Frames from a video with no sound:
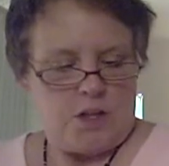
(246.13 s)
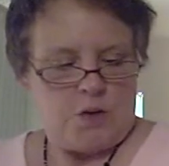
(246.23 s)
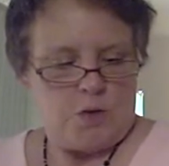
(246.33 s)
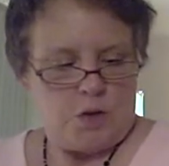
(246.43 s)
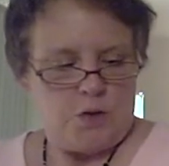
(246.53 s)

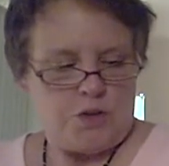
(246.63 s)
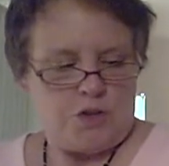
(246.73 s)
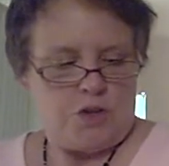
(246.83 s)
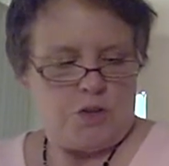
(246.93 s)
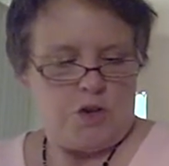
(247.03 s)
use
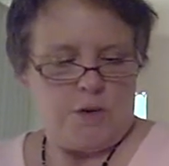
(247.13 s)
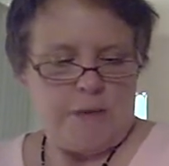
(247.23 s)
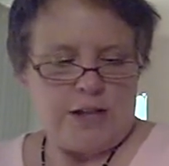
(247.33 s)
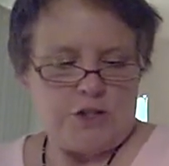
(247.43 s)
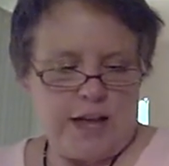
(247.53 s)
your
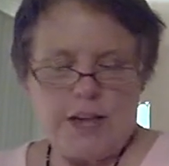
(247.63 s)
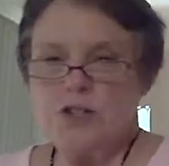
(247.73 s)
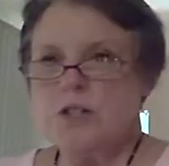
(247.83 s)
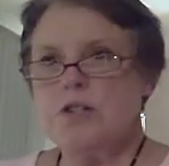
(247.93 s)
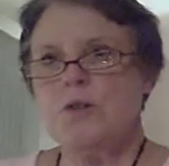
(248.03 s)

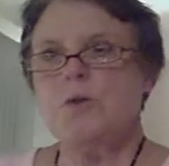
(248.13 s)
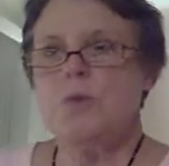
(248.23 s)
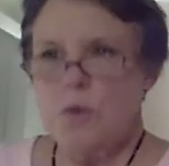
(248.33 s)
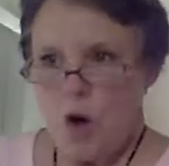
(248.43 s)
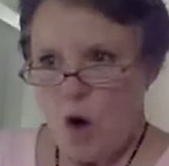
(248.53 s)
imagination to
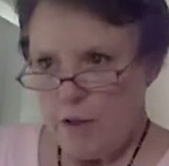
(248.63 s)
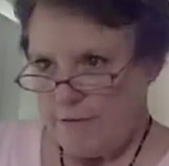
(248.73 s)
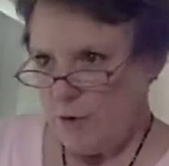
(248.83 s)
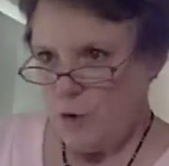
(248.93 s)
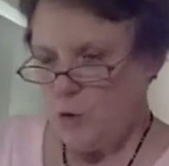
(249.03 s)
call
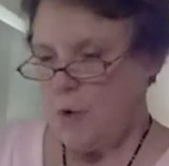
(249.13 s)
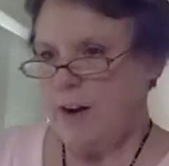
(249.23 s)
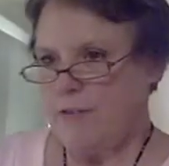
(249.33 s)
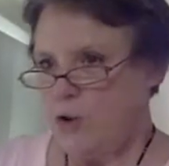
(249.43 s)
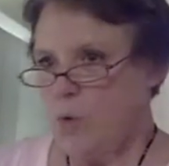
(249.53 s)
the foods
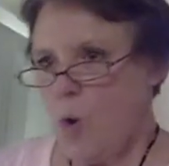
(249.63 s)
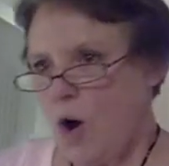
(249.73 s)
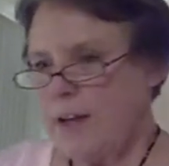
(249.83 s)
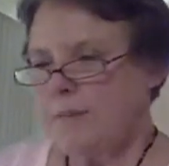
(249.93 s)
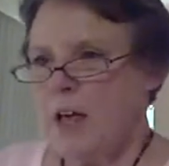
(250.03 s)
whatever you
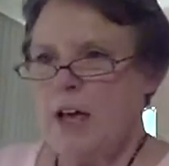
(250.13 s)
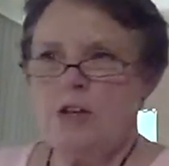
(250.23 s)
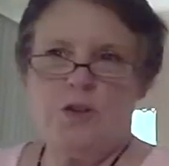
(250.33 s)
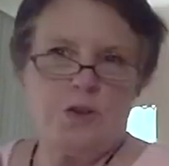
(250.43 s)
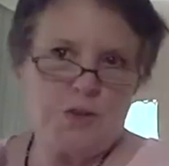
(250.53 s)
want.
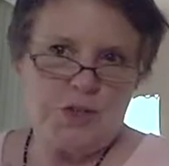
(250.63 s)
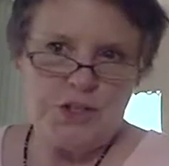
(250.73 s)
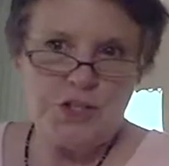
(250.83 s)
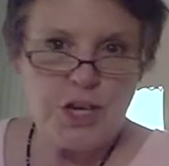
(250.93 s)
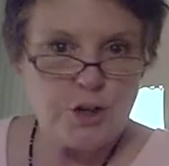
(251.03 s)
You use the
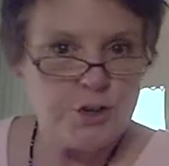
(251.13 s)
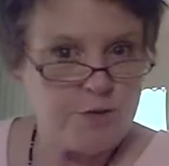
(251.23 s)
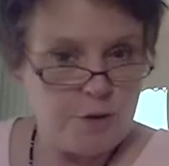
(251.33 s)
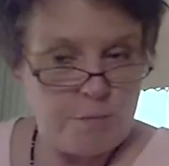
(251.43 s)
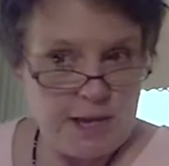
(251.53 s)
skills
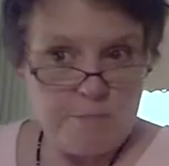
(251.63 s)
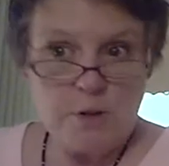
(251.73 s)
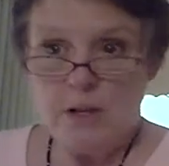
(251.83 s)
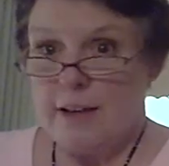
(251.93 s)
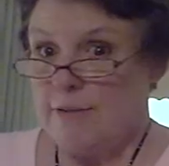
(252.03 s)
of your
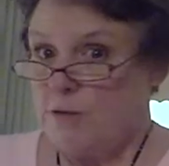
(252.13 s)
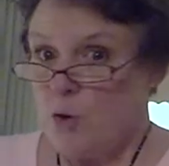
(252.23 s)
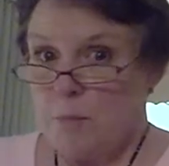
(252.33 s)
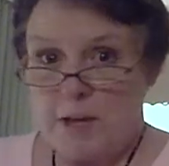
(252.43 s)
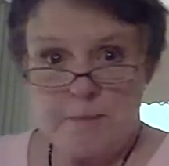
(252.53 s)
people. If
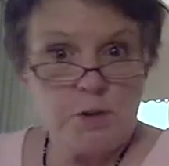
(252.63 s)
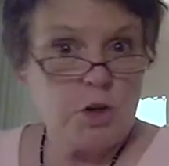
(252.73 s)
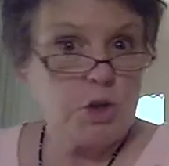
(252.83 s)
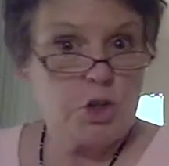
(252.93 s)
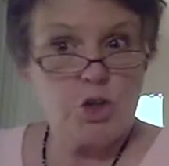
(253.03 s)
your people
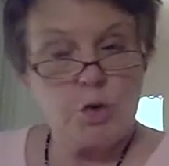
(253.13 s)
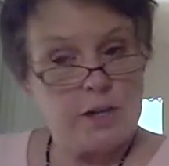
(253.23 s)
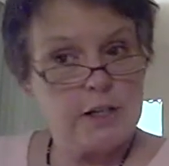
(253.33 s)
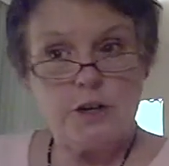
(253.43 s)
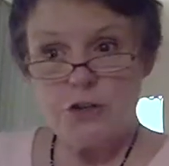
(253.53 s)
are good
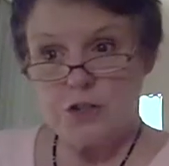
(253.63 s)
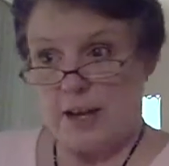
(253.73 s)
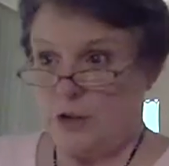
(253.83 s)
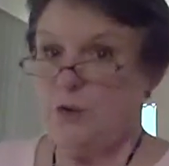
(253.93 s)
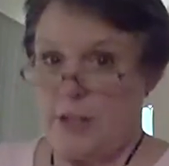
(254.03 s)
grillers
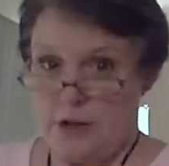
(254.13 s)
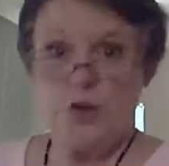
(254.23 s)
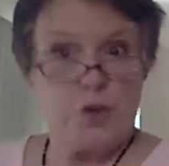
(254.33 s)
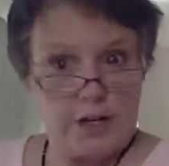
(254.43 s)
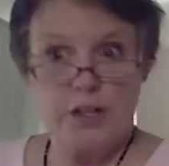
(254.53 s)
and you need
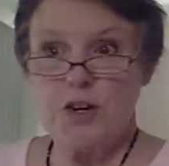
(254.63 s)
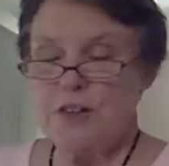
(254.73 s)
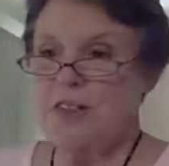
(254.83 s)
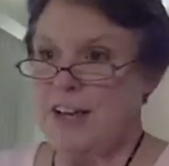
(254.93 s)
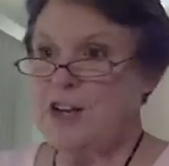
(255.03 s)
a griller,
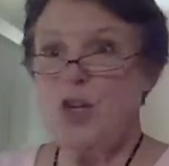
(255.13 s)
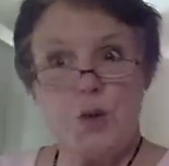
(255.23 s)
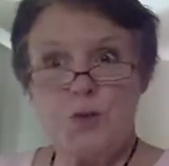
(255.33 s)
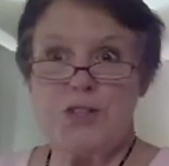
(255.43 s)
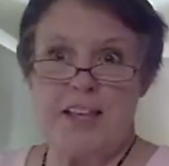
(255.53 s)
then
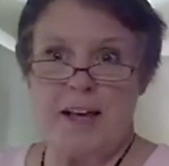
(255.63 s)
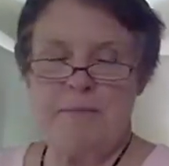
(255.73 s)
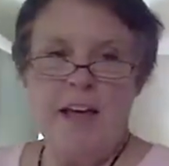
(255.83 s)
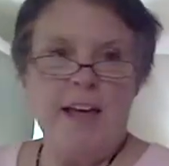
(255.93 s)
use them.